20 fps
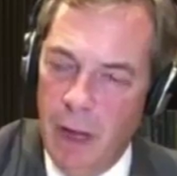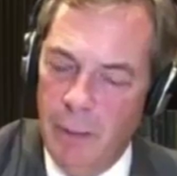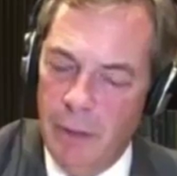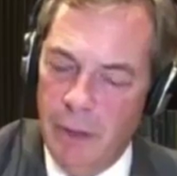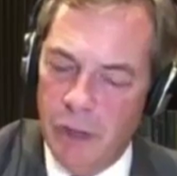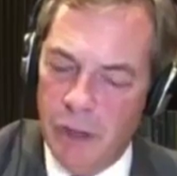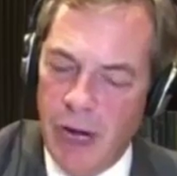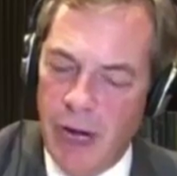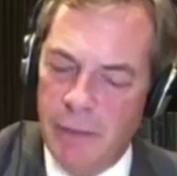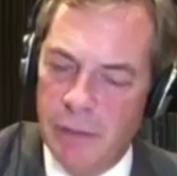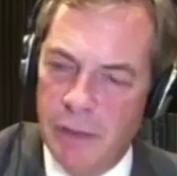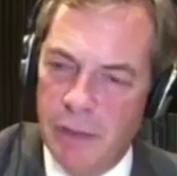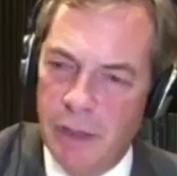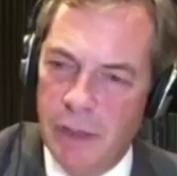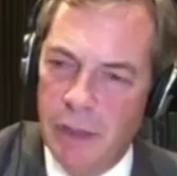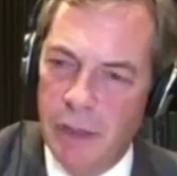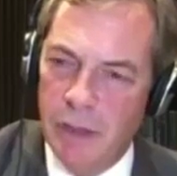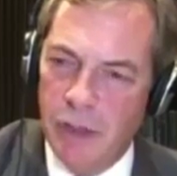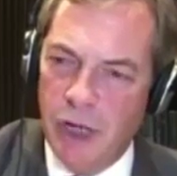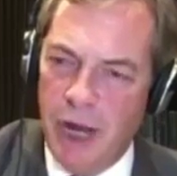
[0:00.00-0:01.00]
I mean,
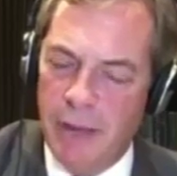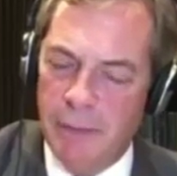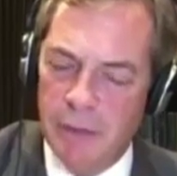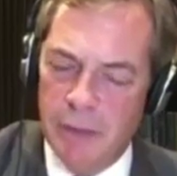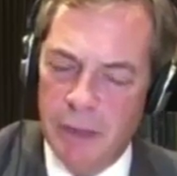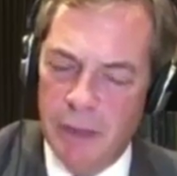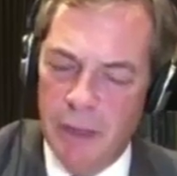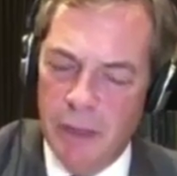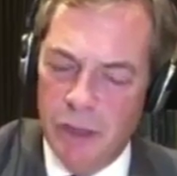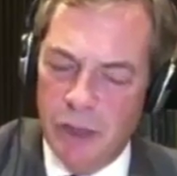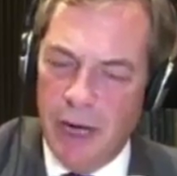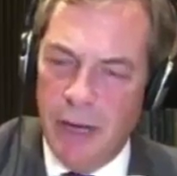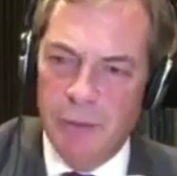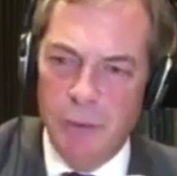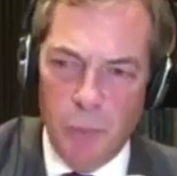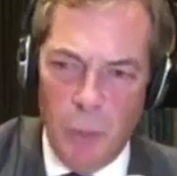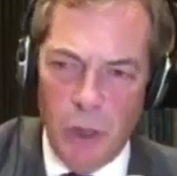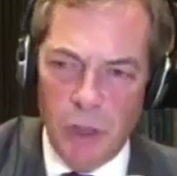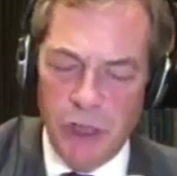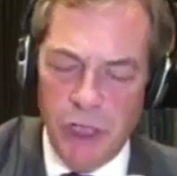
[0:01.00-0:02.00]
James,
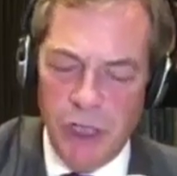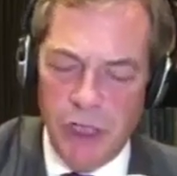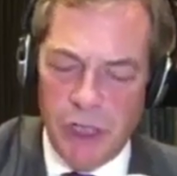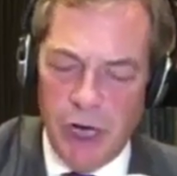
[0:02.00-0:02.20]
what she